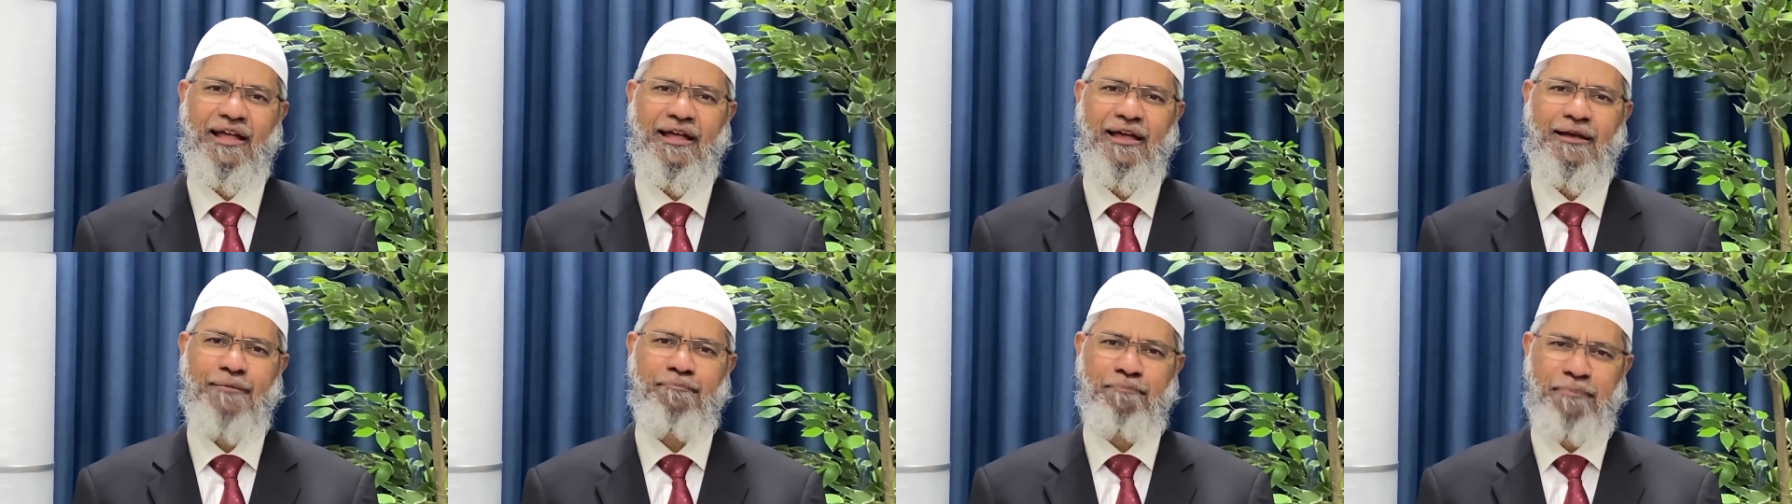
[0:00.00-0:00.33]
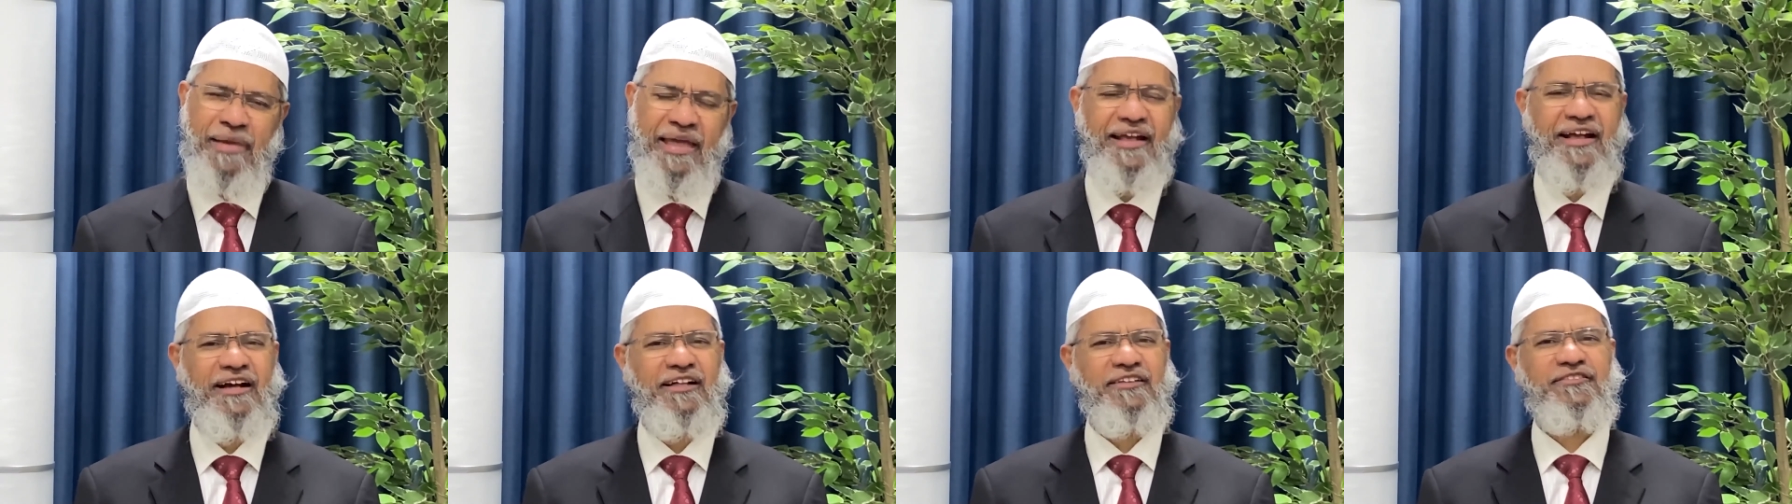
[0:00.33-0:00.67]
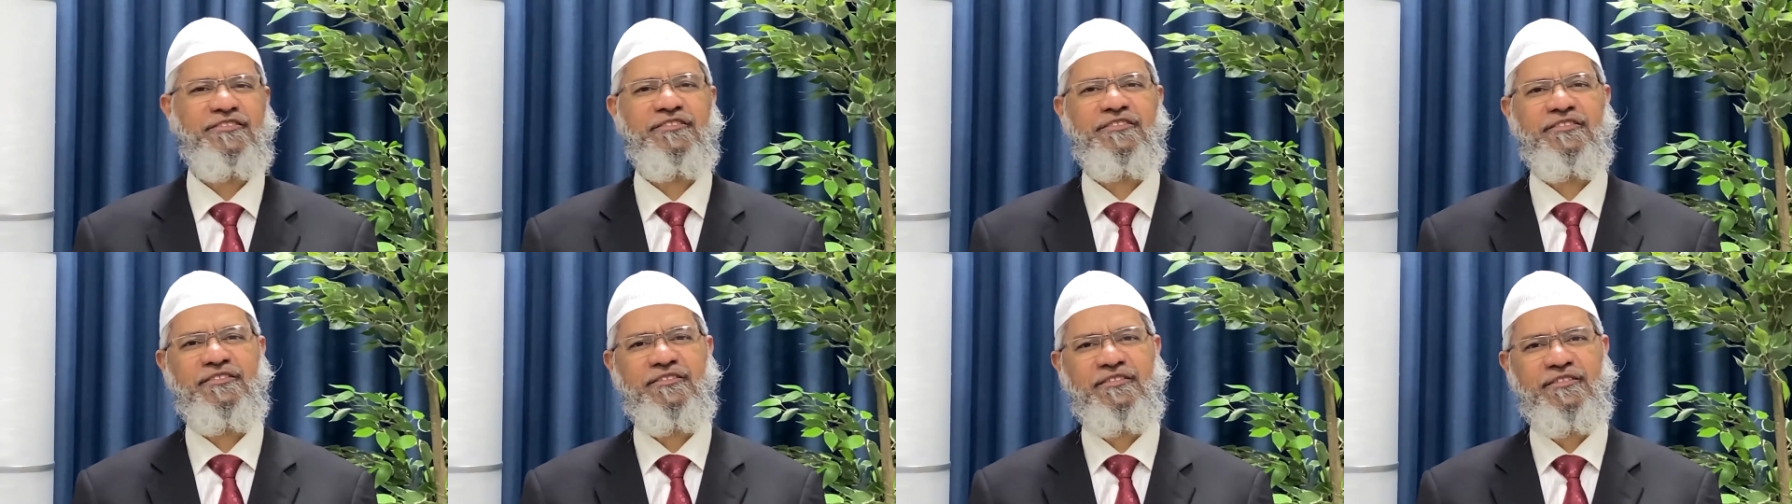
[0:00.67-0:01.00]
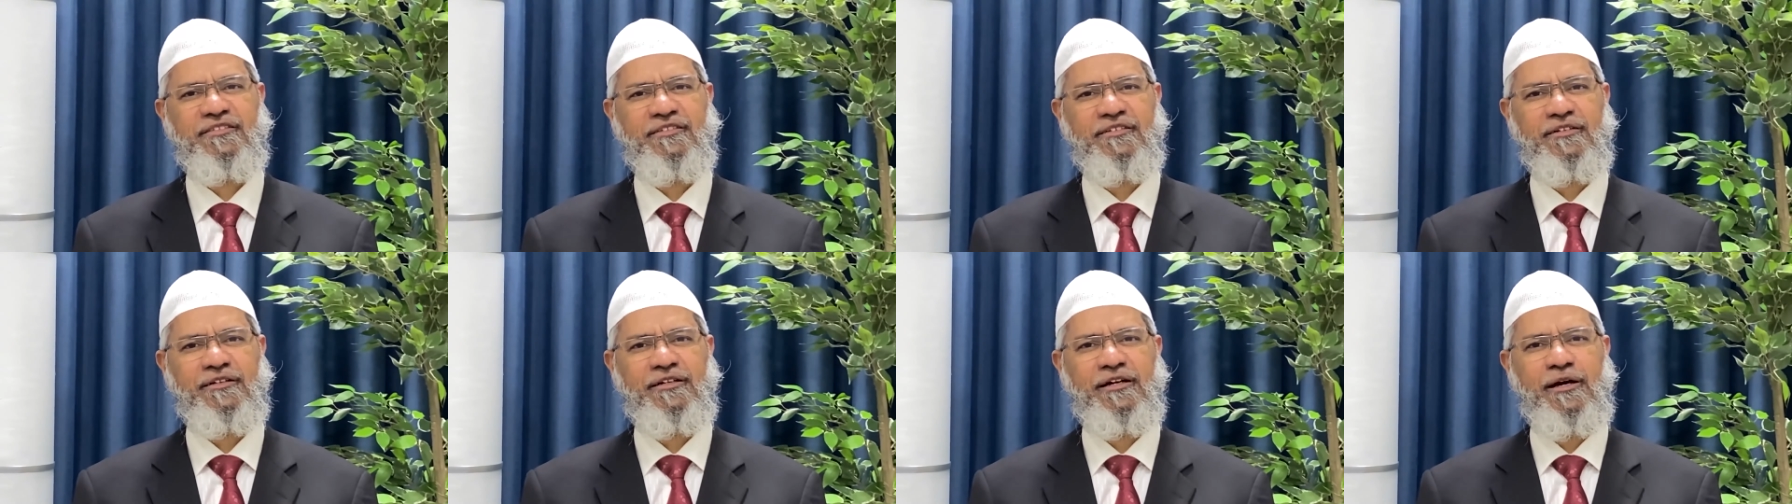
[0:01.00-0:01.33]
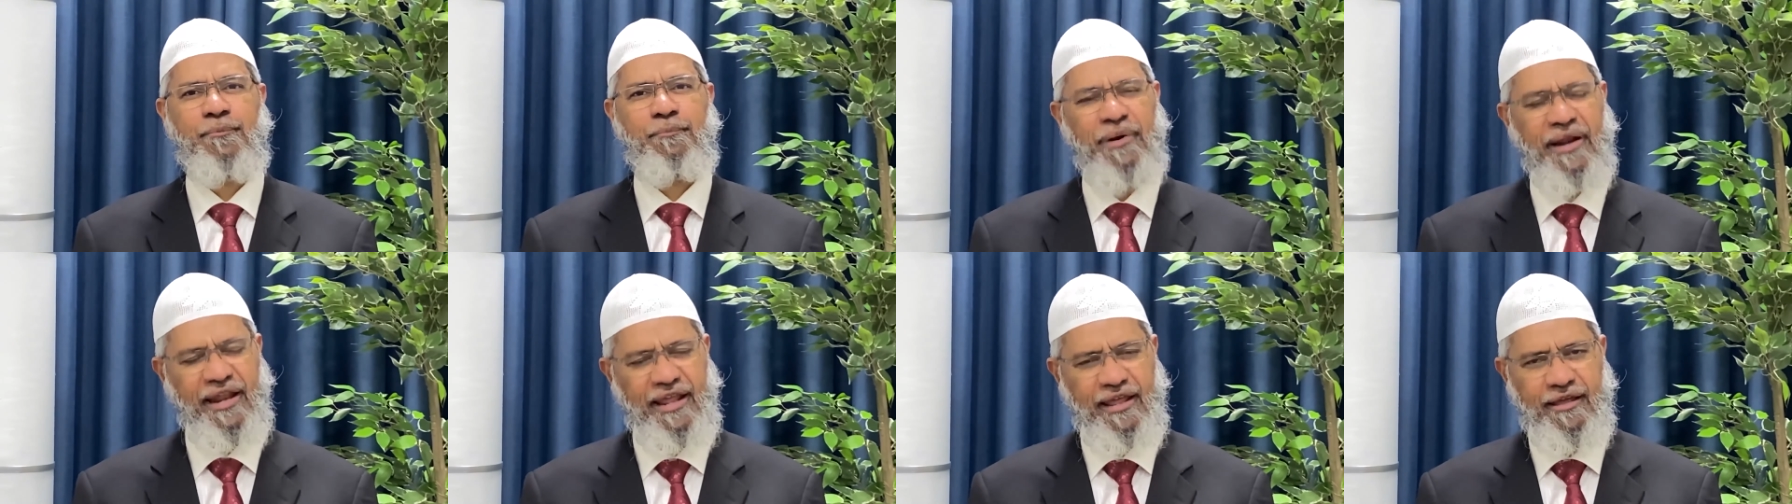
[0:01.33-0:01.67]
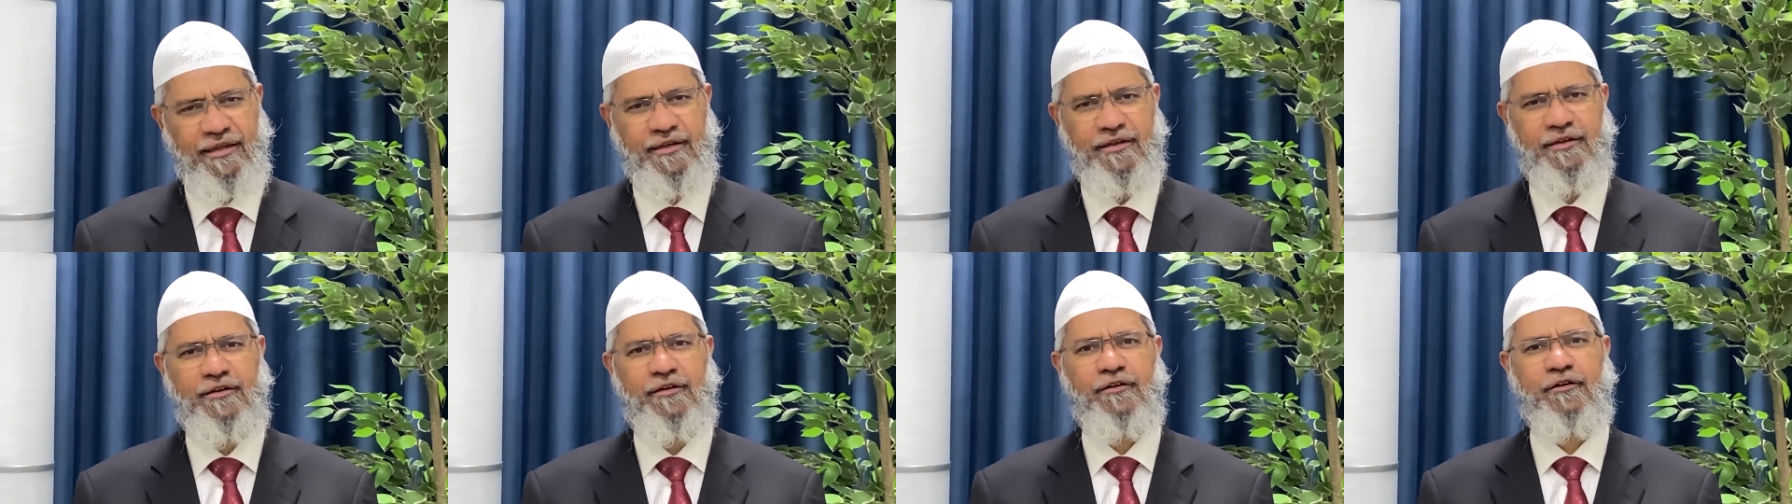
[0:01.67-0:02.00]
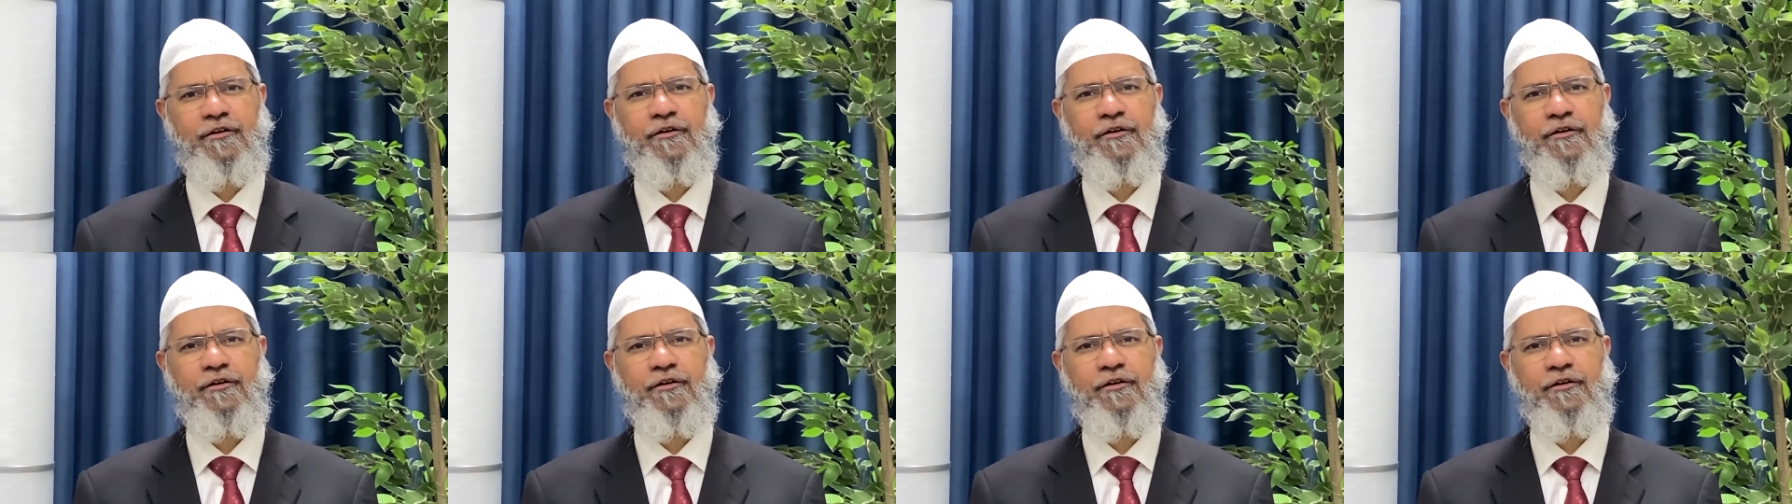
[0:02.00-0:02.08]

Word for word: make us pray